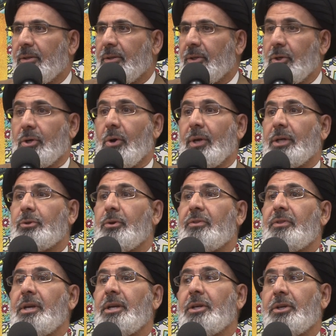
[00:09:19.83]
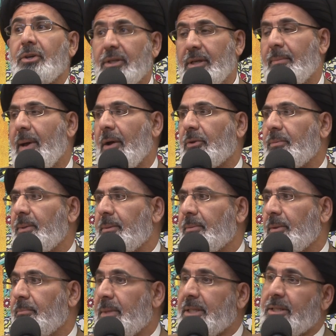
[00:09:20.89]
You're going to think good about
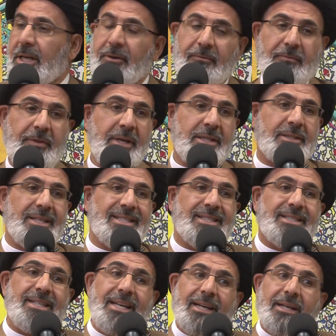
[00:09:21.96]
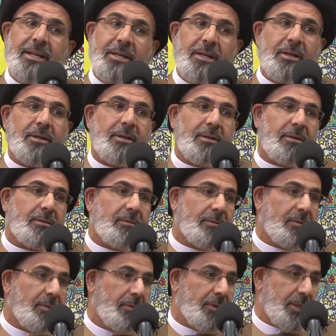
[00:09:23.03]
people. But if this is sick here,
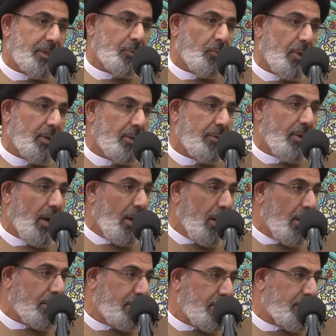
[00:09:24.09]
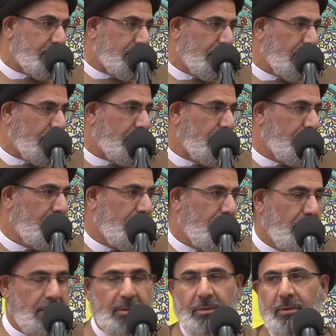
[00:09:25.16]
this one, the heart is sick,
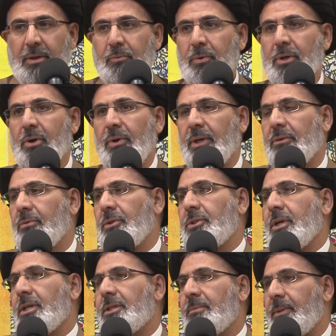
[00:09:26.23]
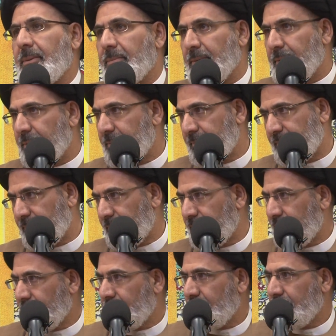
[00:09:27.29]
then we're going to judge people
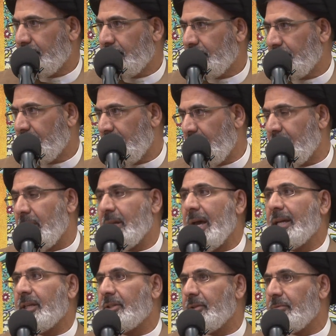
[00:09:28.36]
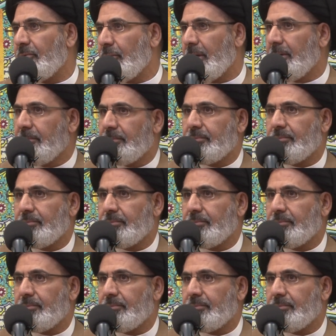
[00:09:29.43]
in a negative way.